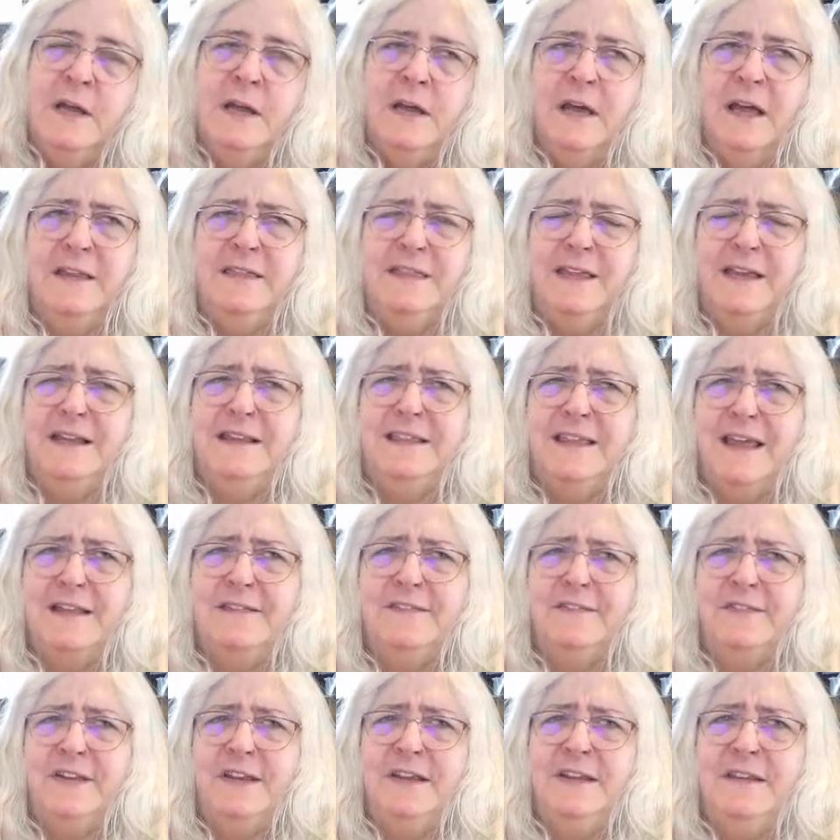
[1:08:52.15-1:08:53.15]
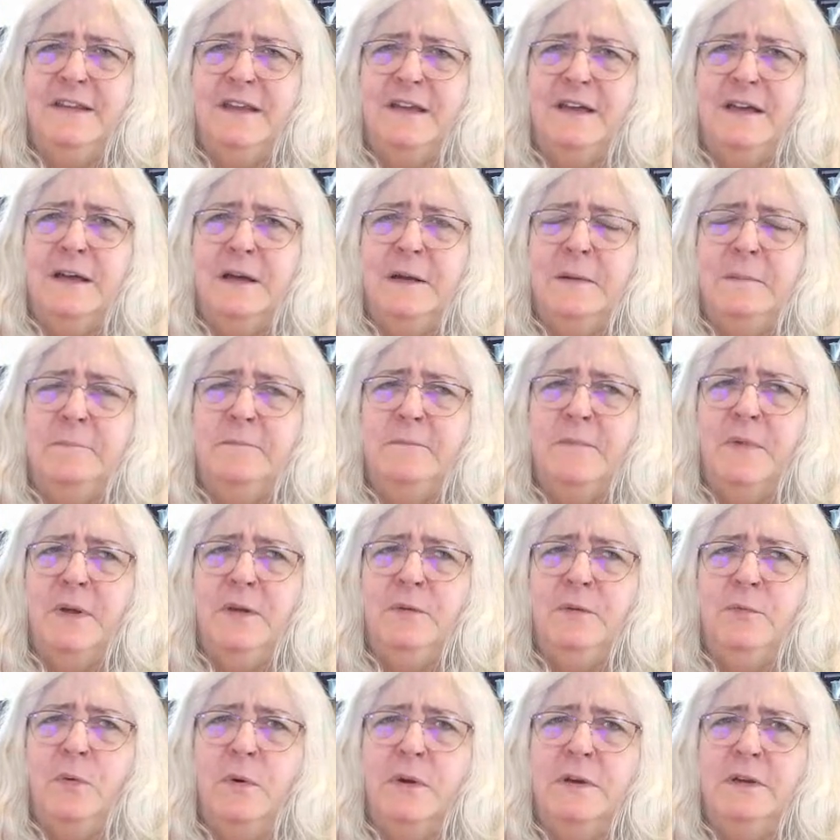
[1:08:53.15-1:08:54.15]
I think that's in
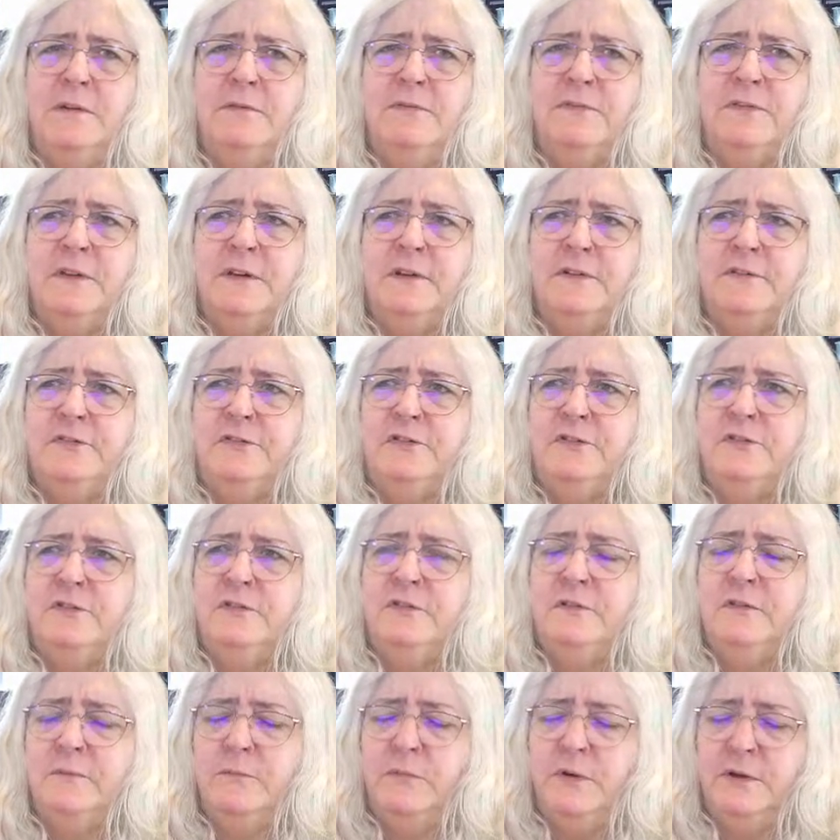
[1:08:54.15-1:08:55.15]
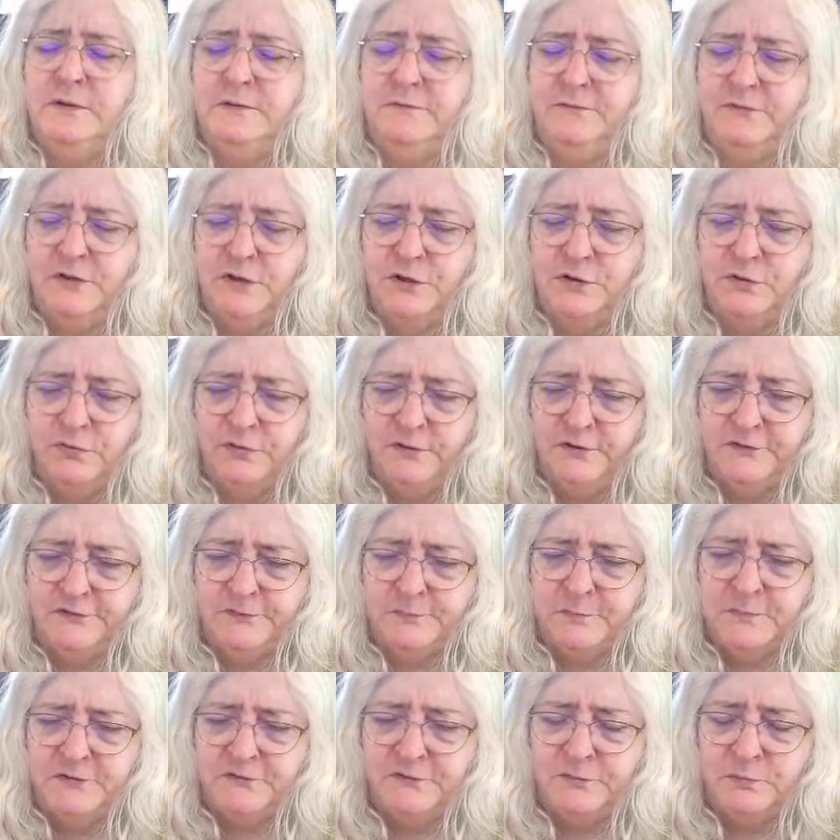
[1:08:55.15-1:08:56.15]
one of the
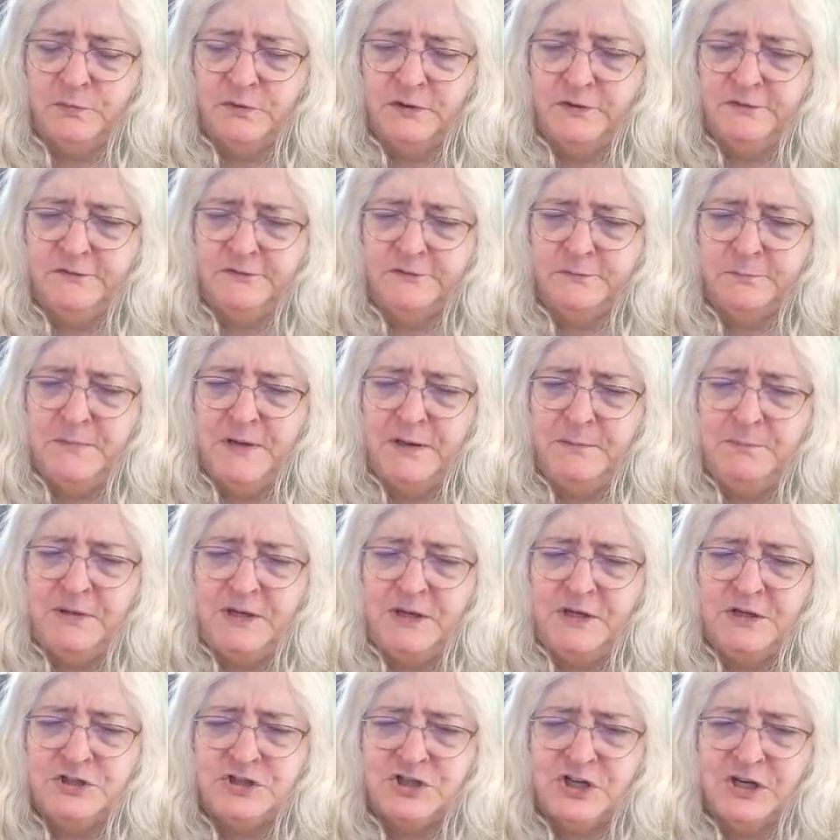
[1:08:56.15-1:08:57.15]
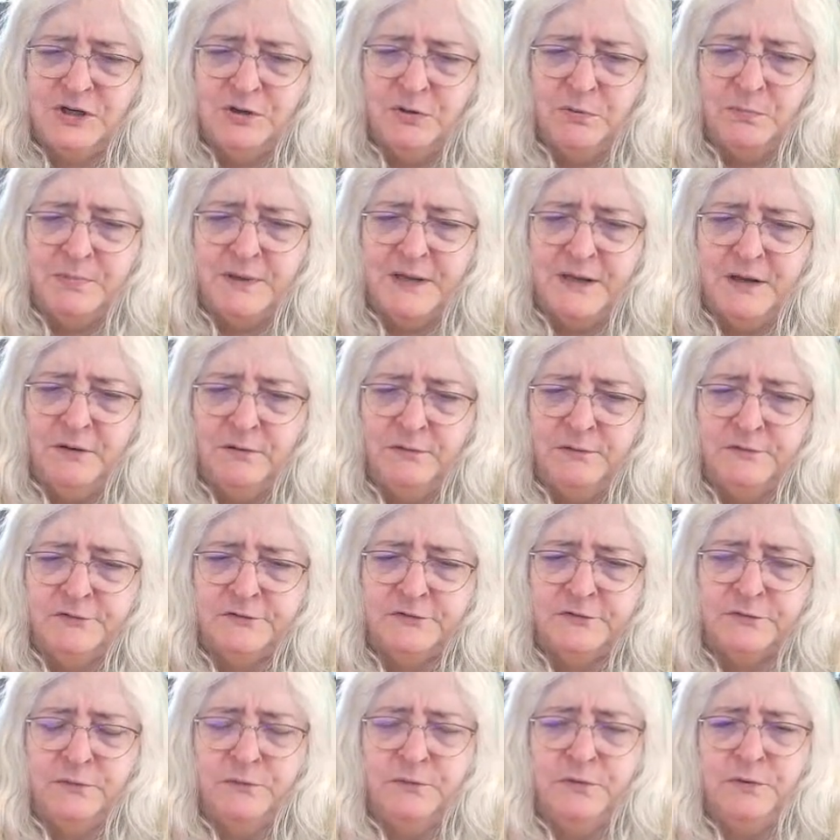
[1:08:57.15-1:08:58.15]
Christmas ones, maybe Jingle
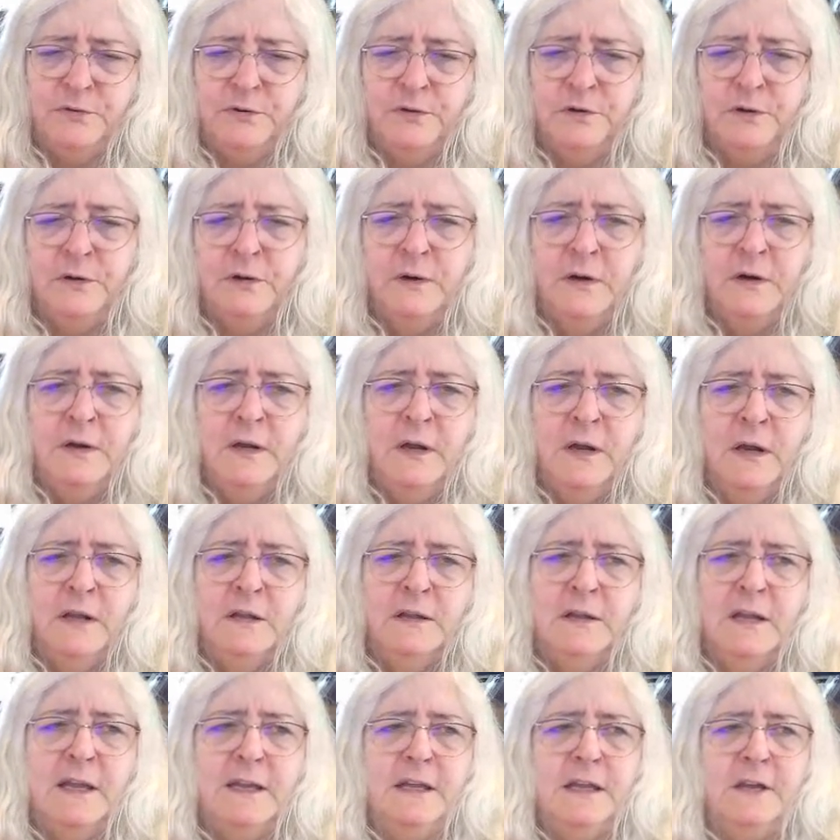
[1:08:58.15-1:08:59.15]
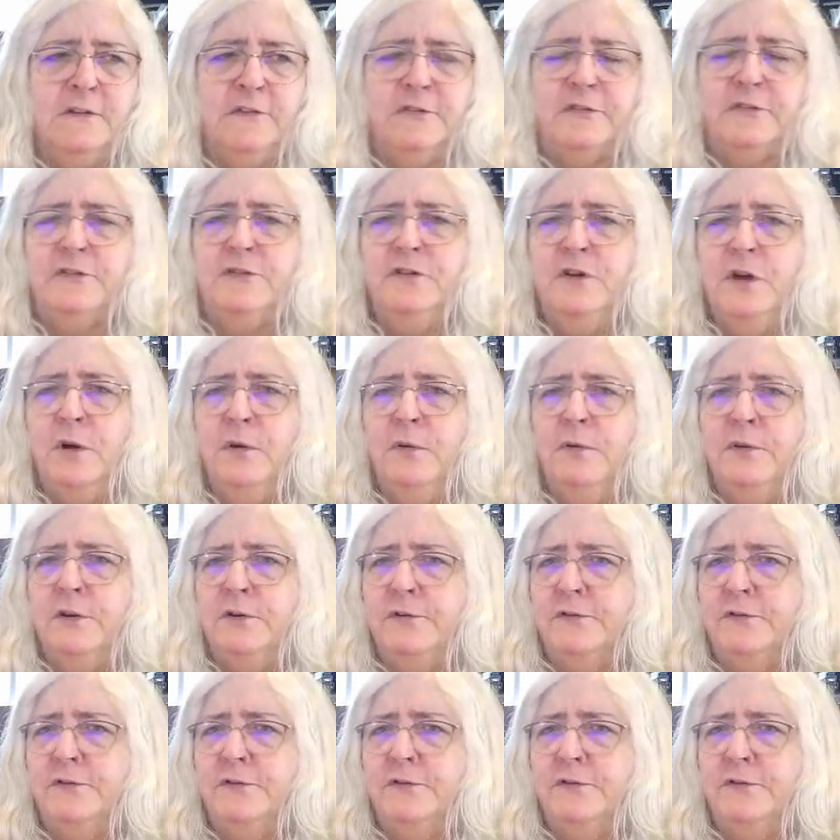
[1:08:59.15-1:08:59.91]
Bells or Let It Snow. There's